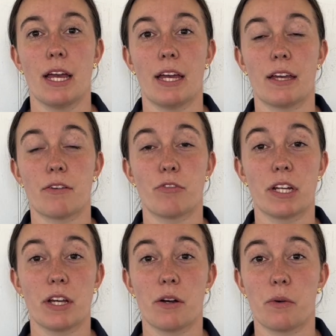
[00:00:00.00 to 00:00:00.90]
a
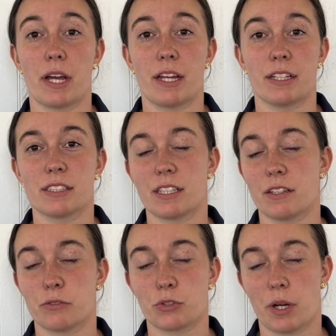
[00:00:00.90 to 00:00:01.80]
video, and instead
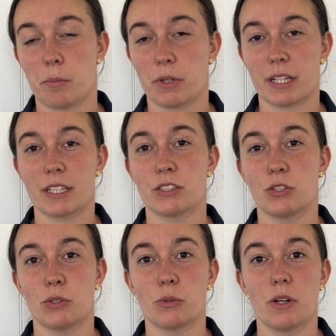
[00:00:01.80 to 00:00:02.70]
of scrambling
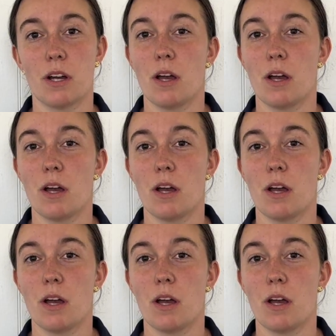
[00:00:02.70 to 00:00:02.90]
to